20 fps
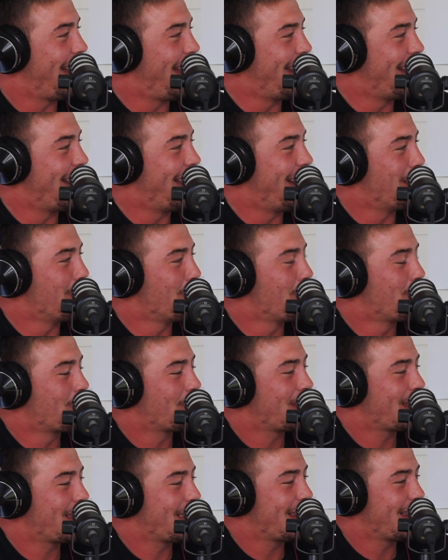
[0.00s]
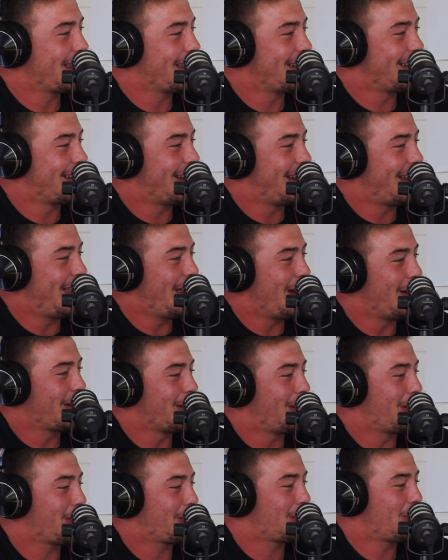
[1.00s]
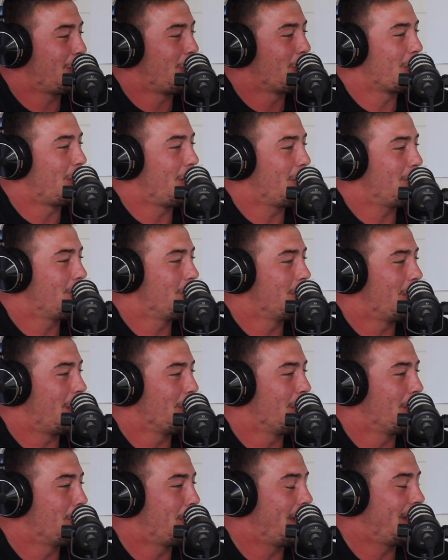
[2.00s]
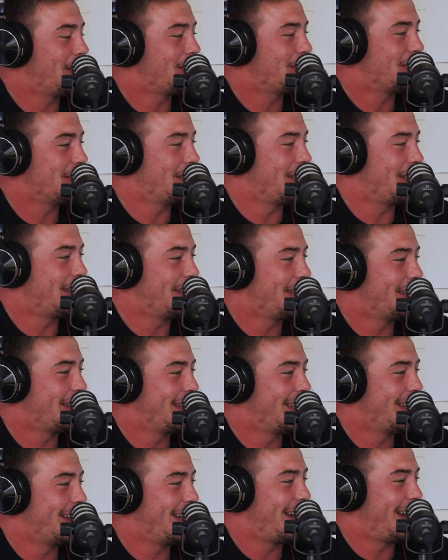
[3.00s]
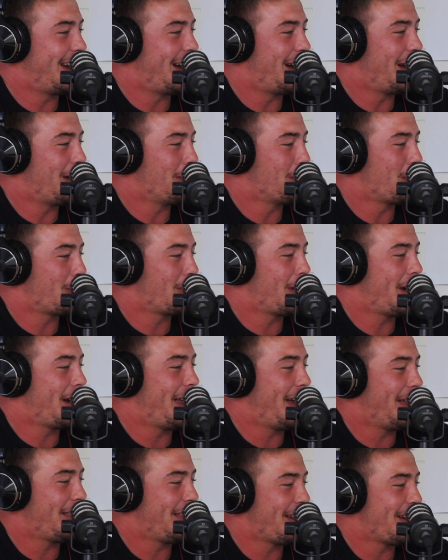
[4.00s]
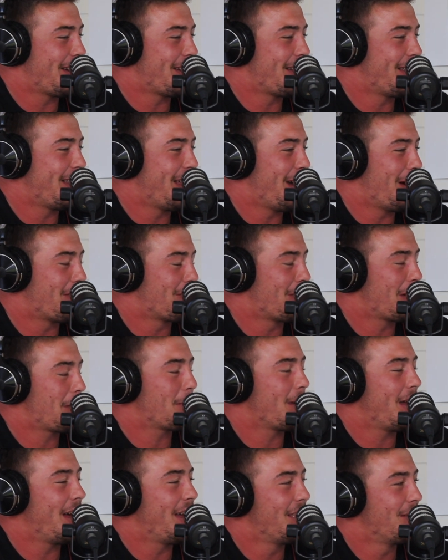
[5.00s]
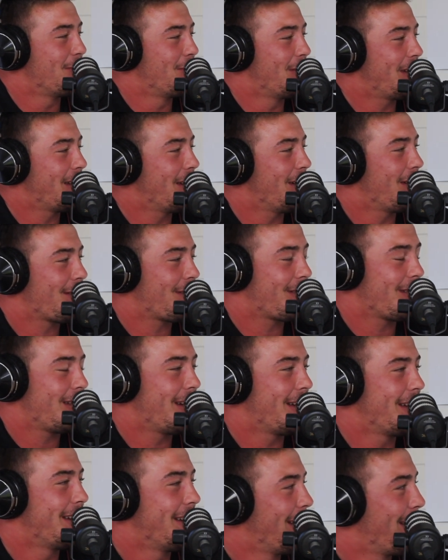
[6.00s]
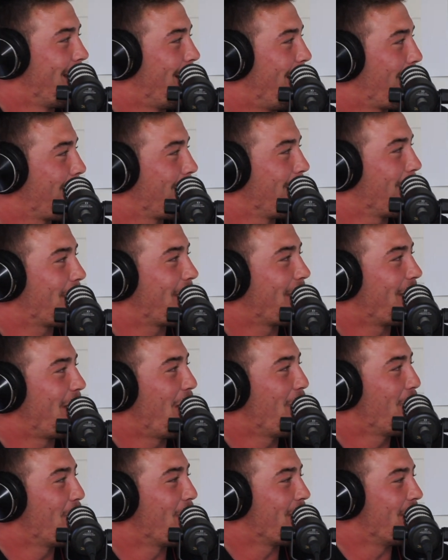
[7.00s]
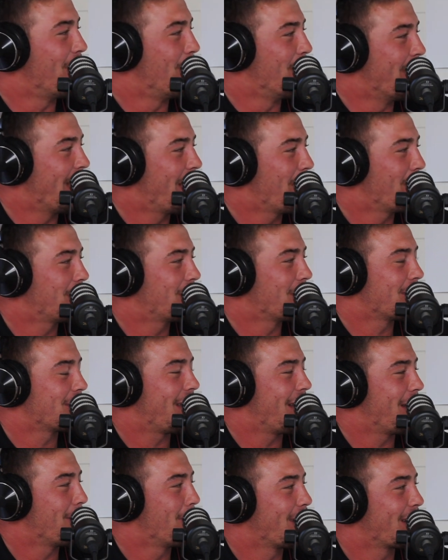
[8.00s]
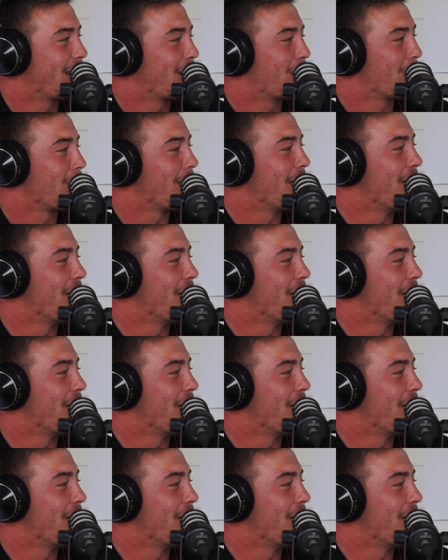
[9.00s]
And then I got called off on the bench, and then I ran out there, and they were replaying the video. It's like, I was looking over at him, and he had a big grin on